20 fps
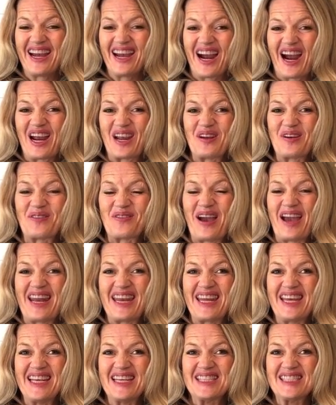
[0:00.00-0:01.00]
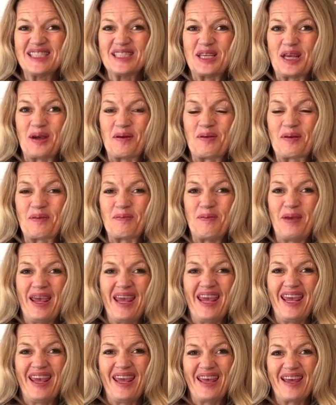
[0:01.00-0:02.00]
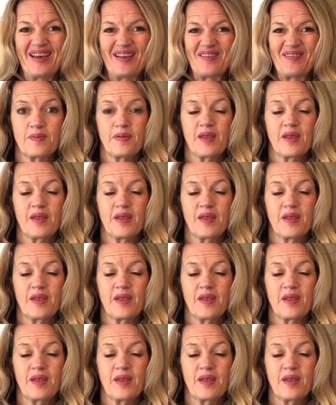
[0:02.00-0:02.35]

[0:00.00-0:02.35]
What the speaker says: Are you ready? Sing with me.